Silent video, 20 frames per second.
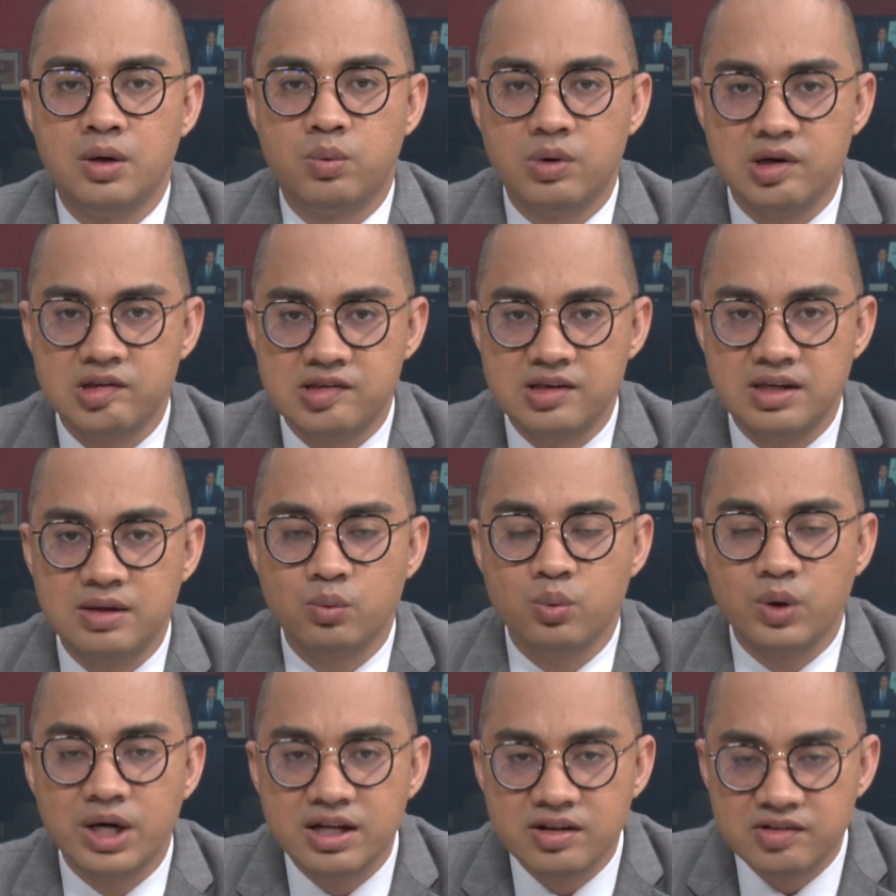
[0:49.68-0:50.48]
What's,
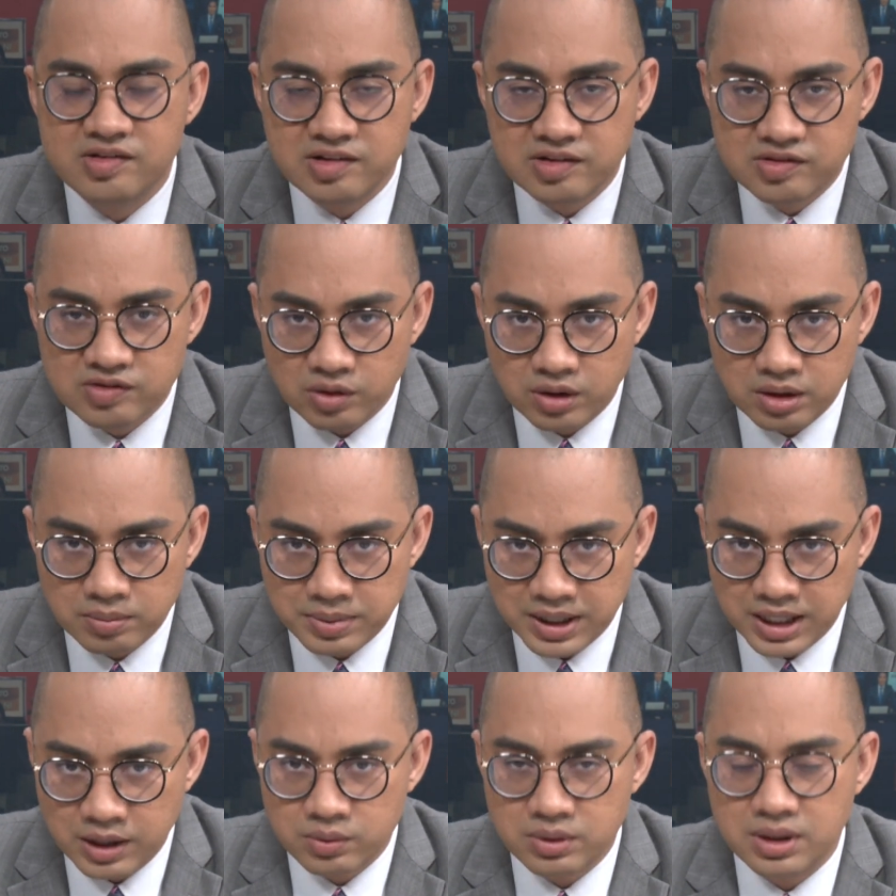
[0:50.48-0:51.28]
what is this all
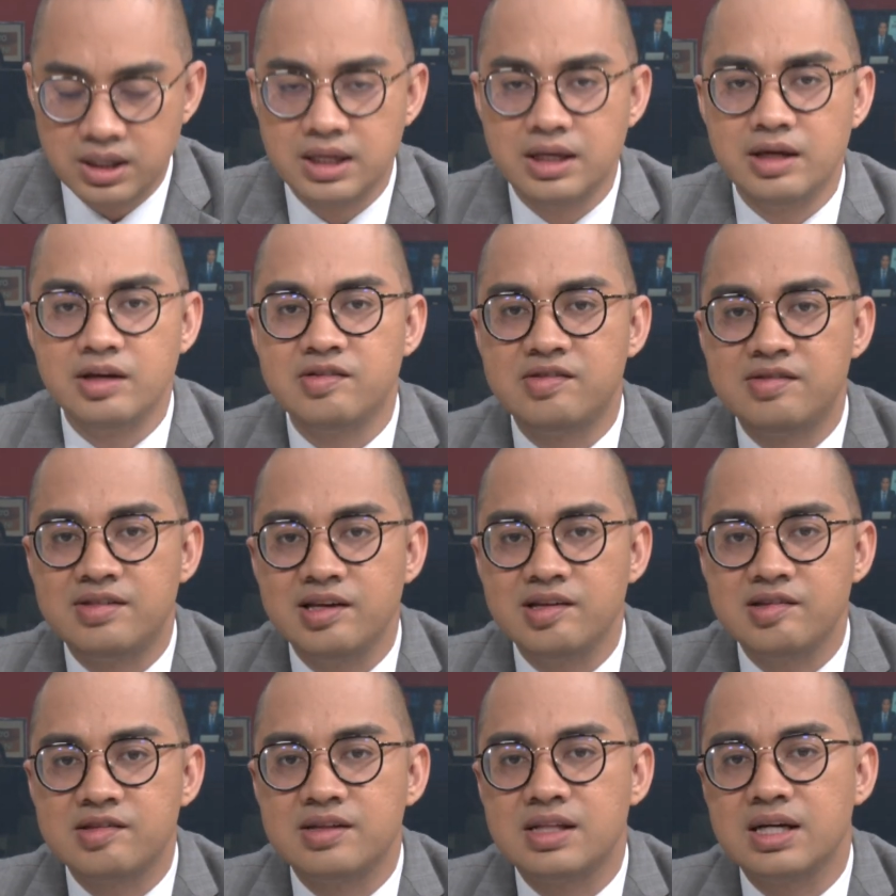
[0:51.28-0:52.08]
about? Is
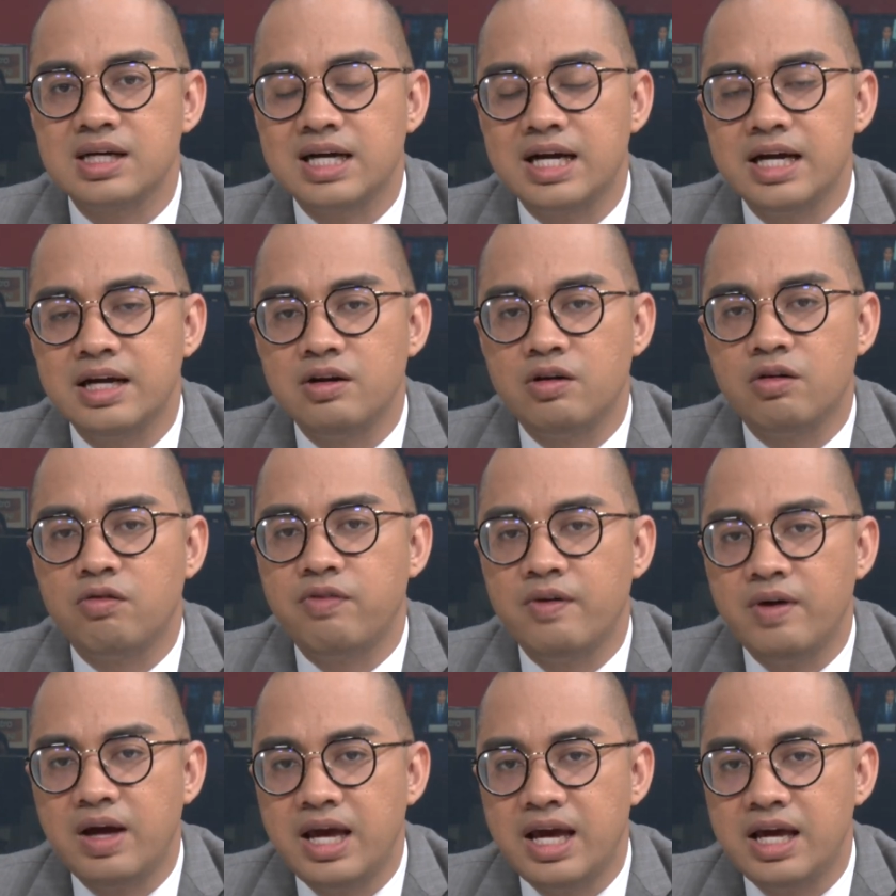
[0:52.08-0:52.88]
this the kind
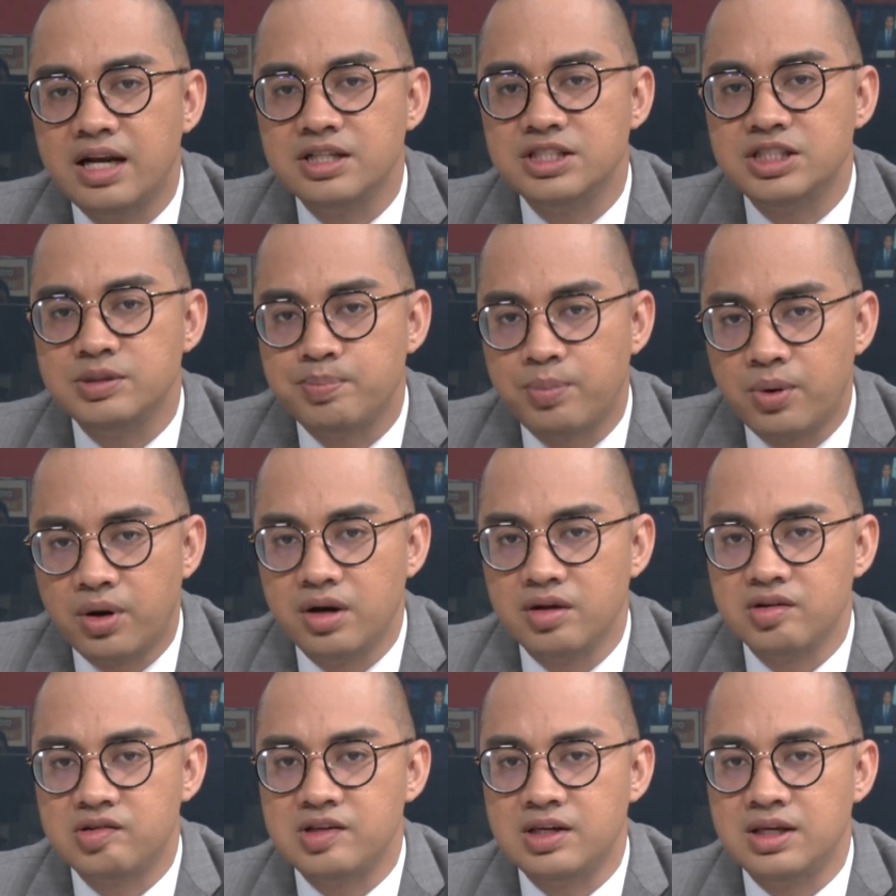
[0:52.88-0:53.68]
of energy
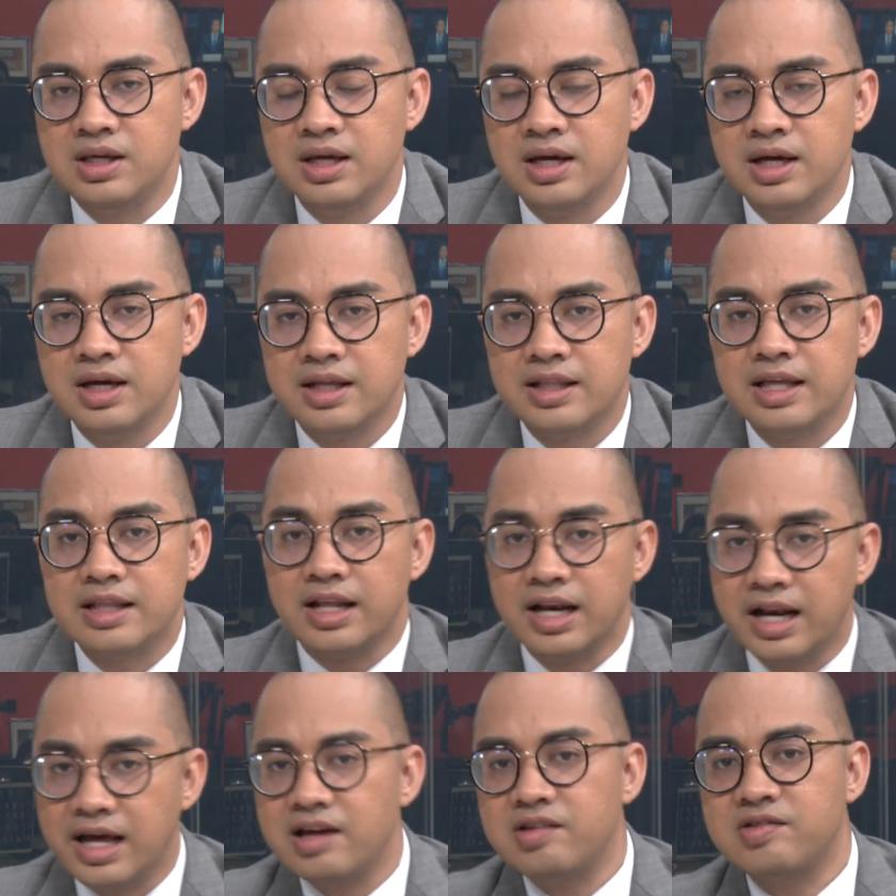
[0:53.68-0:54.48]
policy that
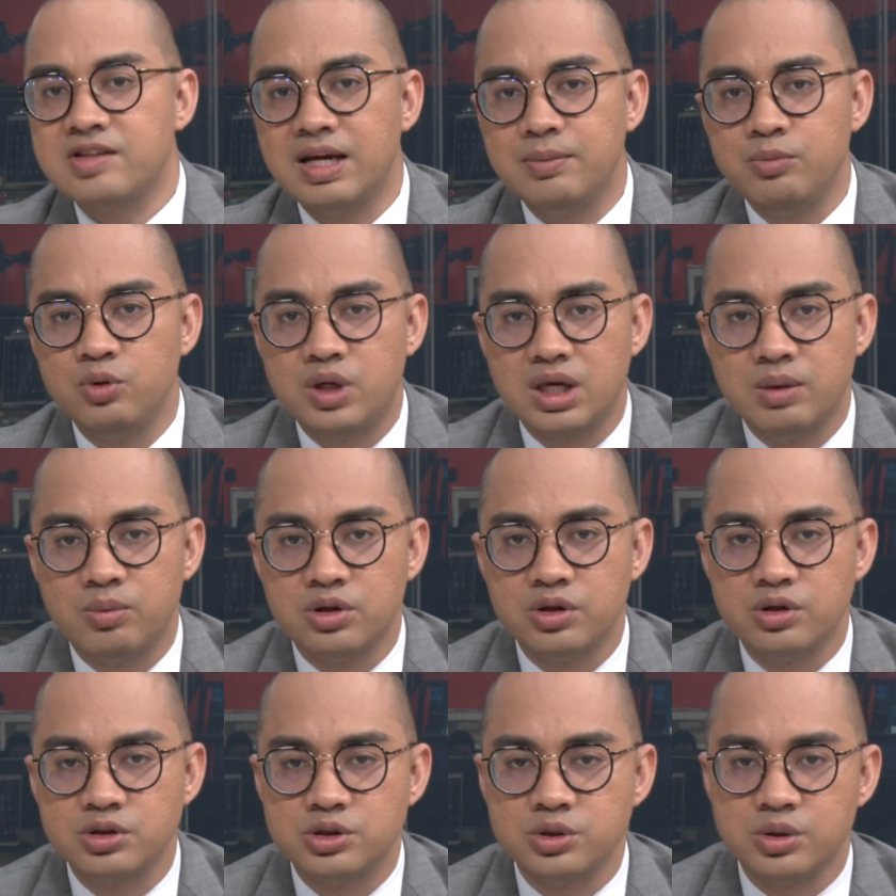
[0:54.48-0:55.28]
the last time you came
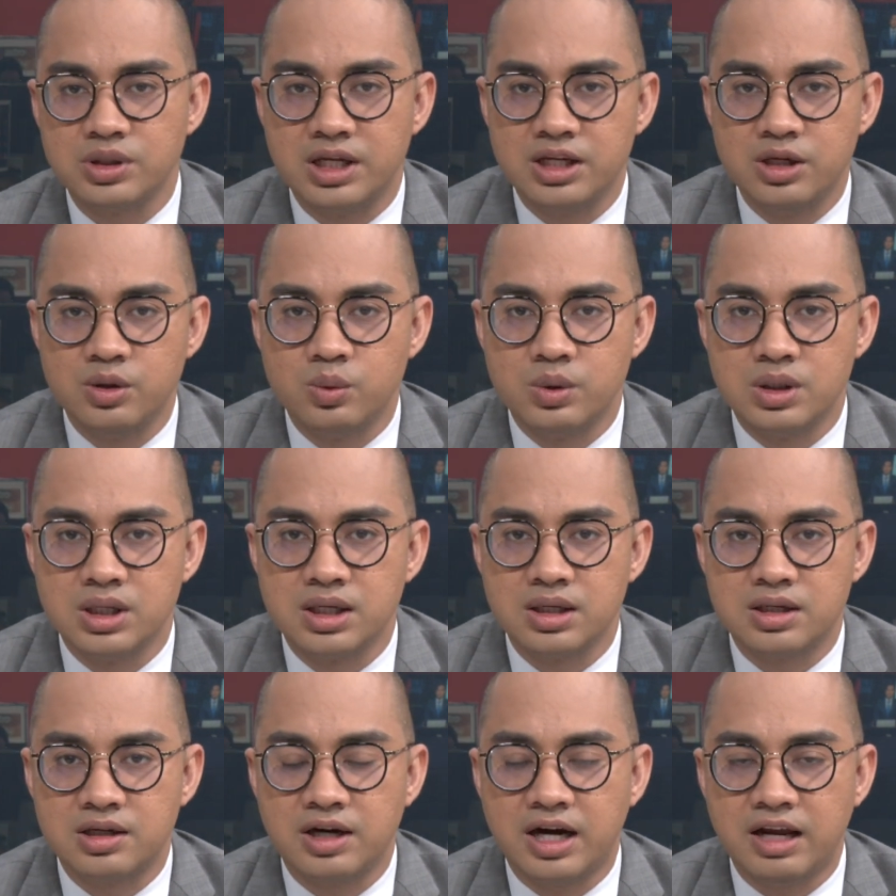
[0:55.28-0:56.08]
on the show that you
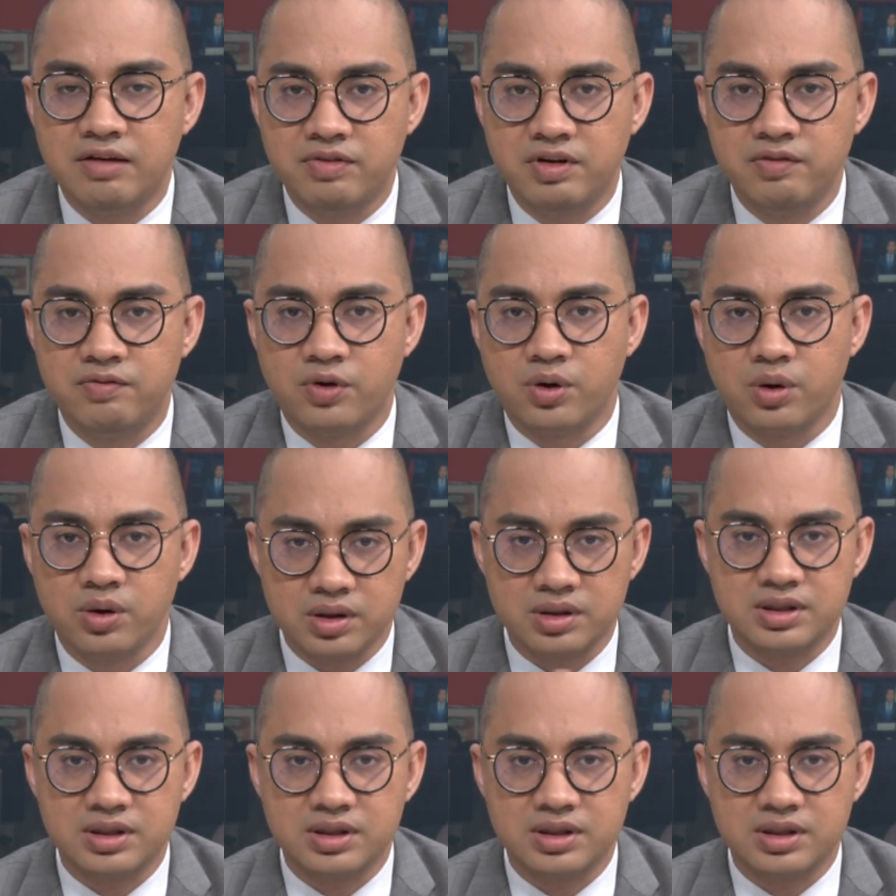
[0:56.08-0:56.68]
were craving for?